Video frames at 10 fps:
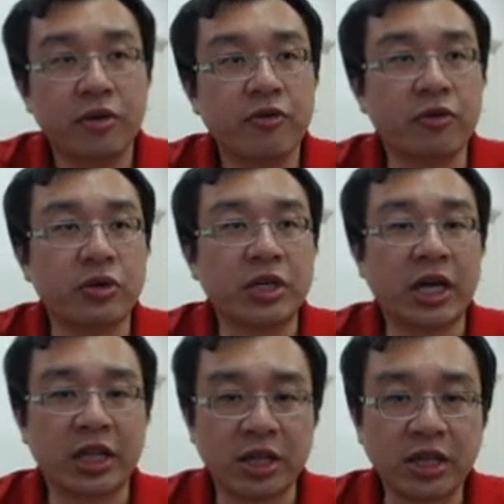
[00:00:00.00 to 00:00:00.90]
fully
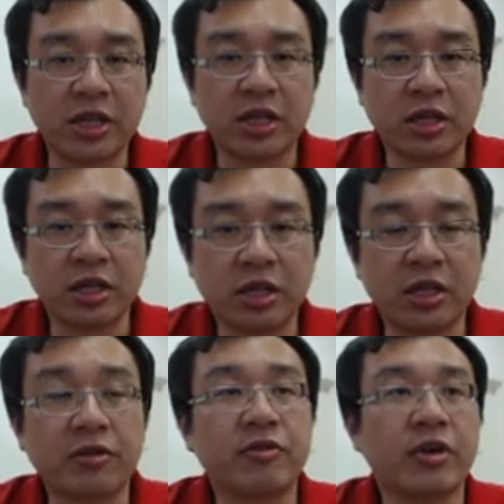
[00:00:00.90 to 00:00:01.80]

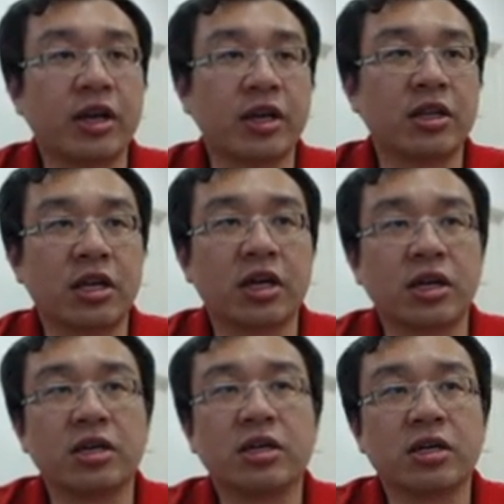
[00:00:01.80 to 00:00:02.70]
active and attack
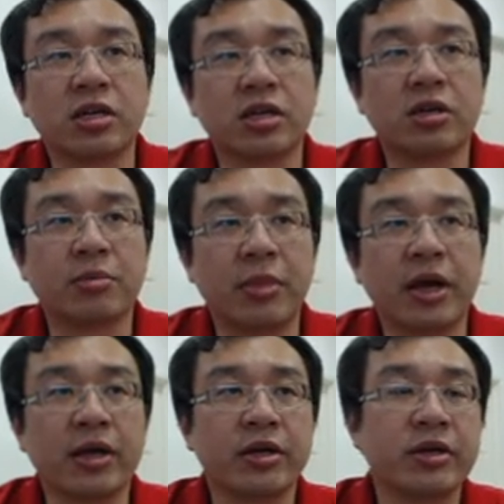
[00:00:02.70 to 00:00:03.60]
the black
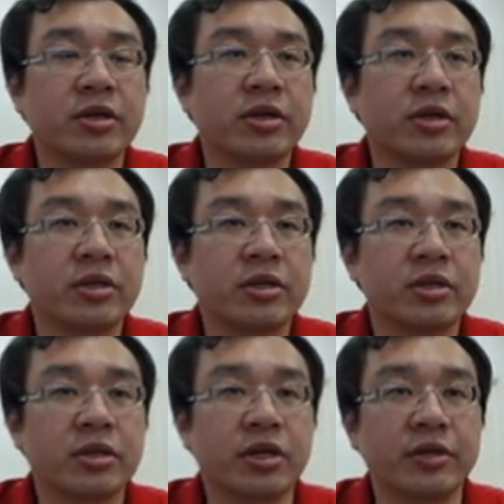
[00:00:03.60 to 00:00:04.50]

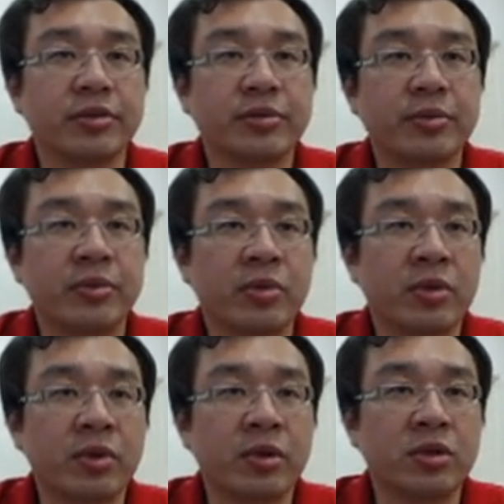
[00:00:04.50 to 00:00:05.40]
side.
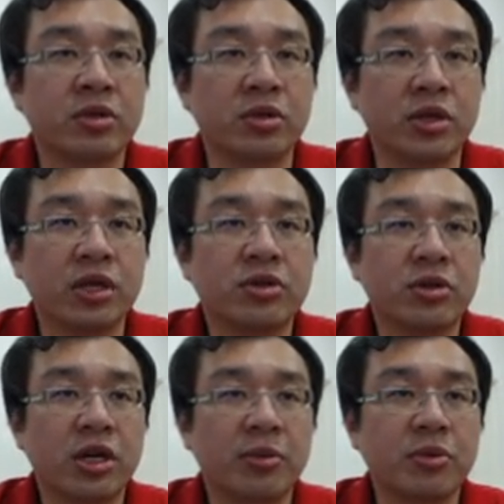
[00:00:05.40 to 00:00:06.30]
So in the actual
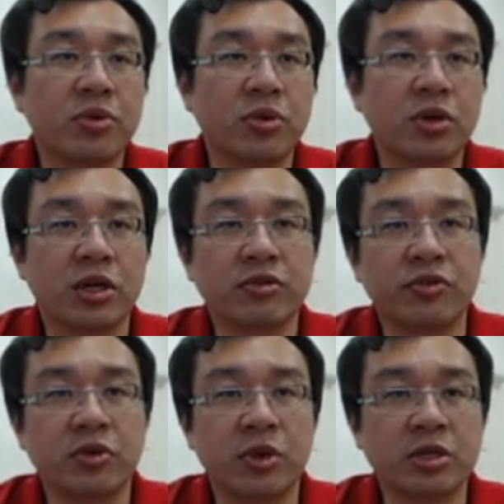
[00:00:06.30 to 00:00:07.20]
game, queen
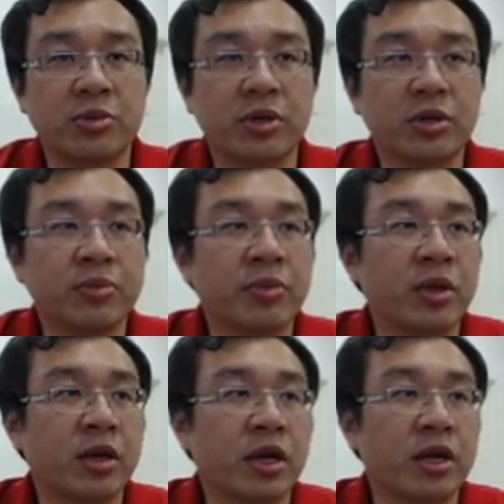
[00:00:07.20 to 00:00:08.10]
h4 was played,
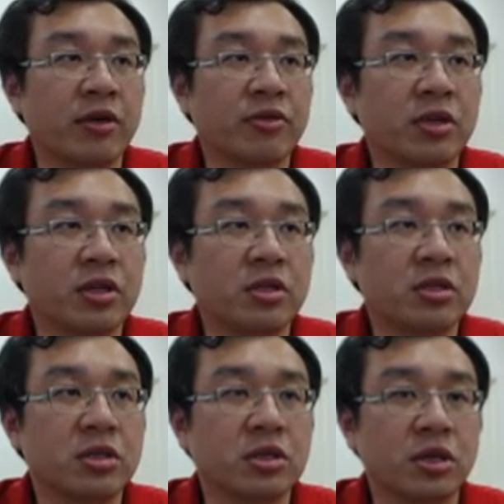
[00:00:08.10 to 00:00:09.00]
and after this
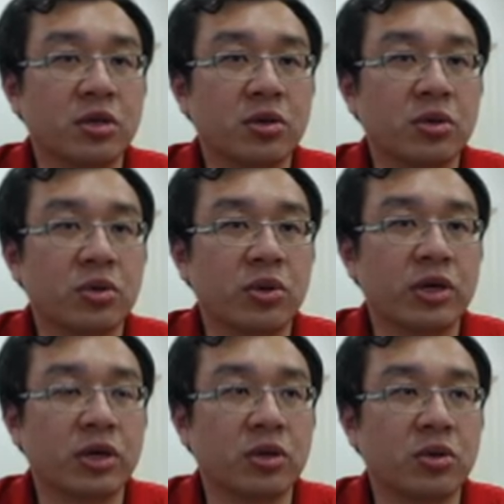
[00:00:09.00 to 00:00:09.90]
the
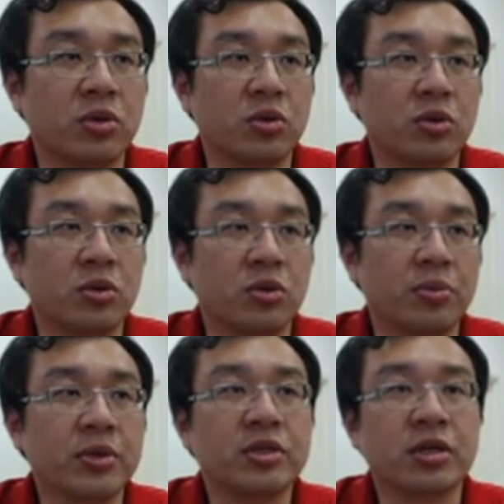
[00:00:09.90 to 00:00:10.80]
queen to
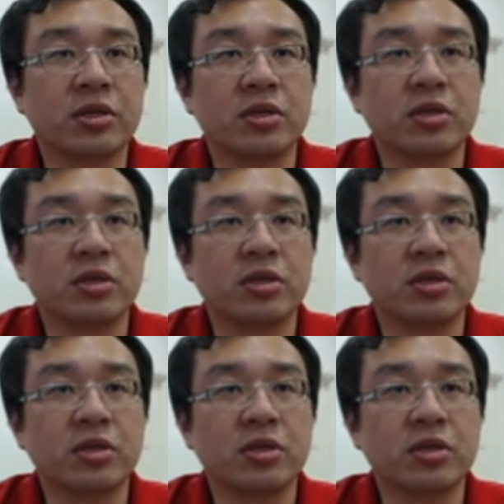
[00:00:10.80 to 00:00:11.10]
b6,